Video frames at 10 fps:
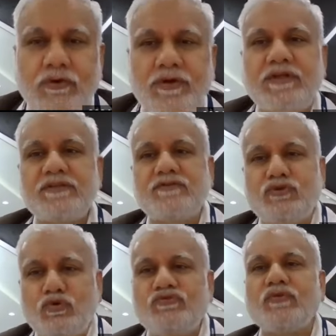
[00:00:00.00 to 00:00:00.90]
So it is
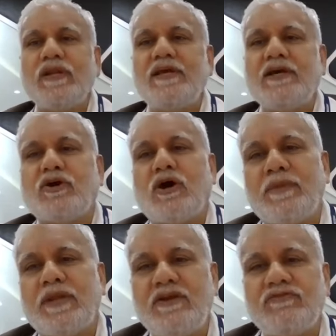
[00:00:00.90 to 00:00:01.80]
usually a
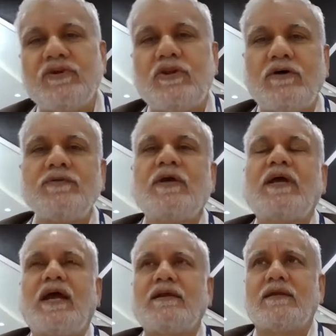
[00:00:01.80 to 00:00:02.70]
combination of,
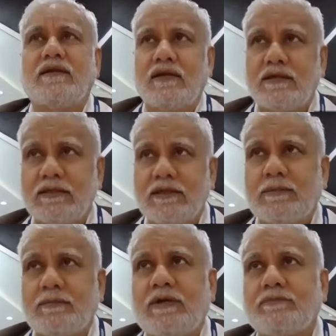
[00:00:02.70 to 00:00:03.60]
and
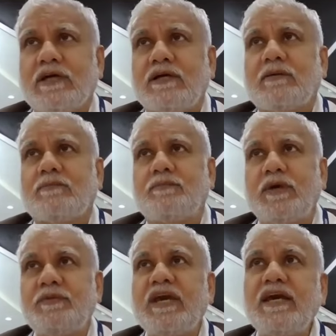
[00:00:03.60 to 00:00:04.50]

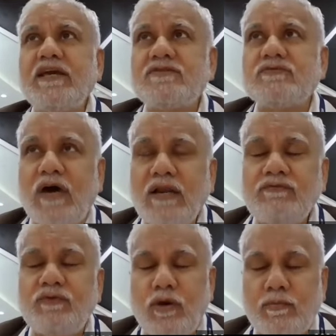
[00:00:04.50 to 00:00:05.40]
PPI is one
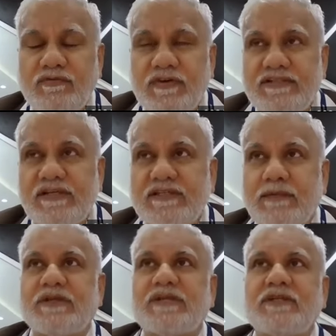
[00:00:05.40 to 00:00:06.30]
form of acid
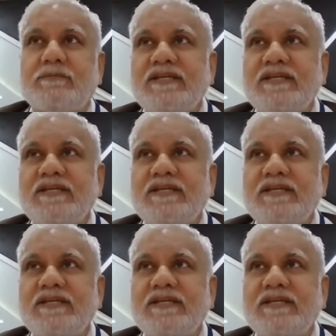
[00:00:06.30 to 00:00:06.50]
suppression.